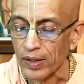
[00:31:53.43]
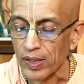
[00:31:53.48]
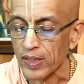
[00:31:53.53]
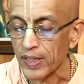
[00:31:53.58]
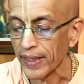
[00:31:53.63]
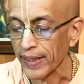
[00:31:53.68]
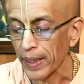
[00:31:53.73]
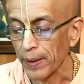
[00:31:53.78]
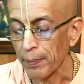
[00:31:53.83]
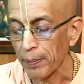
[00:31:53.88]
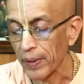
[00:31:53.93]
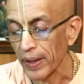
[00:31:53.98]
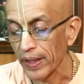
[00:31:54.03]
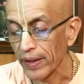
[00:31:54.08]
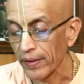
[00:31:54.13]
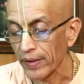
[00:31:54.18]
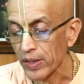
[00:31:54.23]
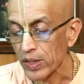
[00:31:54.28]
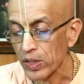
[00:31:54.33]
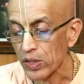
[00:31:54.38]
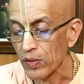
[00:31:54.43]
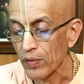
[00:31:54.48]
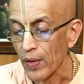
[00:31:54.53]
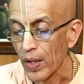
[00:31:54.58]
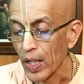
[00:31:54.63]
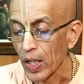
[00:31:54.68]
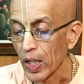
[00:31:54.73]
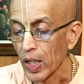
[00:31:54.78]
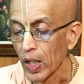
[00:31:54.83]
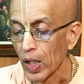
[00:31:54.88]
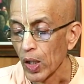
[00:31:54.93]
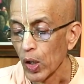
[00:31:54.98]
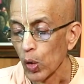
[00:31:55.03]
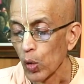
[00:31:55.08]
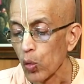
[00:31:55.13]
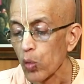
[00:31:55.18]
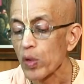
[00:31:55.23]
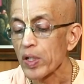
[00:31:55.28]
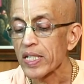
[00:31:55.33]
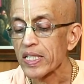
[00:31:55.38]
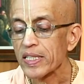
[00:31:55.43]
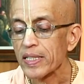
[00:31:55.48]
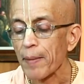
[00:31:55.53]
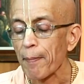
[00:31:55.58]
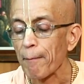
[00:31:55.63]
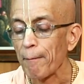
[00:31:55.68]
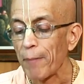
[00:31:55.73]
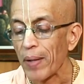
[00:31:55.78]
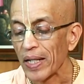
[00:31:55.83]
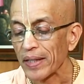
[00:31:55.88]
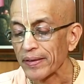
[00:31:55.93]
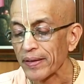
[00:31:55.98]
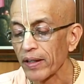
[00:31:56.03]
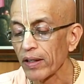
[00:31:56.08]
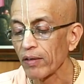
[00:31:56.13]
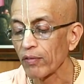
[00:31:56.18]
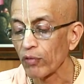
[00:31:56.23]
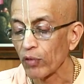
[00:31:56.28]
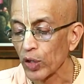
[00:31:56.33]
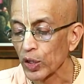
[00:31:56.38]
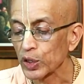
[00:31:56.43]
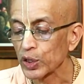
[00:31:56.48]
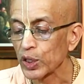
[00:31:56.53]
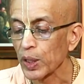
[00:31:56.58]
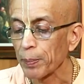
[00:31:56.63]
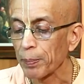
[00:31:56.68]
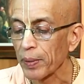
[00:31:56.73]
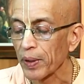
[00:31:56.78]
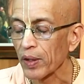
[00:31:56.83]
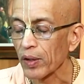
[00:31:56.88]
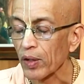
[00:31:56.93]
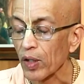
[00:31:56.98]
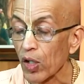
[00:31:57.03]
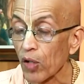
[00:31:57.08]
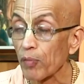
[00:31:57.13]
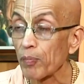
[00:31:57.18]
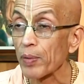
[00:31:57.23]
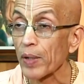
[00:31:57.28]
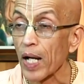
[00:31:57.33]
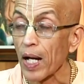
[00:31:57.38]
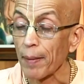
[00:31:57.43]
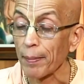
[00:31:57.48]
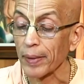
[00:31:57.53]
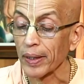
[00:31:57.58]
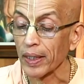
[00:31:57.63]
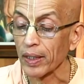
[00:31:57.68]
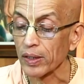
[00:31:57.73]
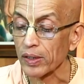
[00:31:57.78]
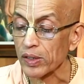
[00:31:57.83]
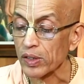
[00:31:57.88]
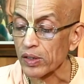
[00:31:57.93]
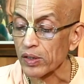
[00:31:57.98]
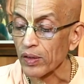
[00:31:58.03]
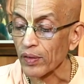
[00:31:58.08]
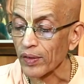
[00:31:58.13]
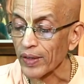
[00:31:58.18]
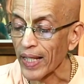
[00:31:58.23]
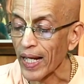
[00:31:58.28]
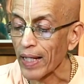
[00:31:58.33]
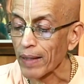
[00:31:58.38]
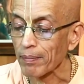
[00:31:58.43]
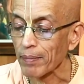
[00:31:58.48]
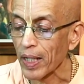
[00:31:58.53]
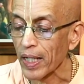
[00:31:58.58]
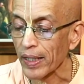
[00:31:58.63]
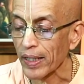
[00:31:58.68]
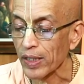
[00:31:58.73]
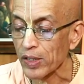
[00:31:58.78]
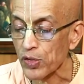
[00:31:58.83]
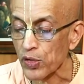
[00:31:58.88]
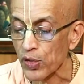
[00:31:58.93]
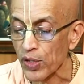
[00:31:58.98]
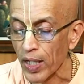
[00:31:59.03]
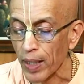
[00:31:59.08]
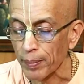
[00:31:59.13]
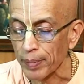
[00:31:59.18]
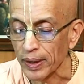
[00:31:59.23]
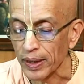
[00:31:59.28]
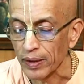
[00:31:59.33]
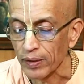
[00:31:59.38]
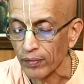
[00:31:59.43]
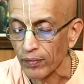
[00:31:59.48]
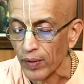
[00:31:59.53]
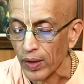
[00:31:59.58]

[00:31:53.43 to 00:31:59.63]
The second prayer is, who is a better worshipper of Brahmanas than Maharaj Nabhi?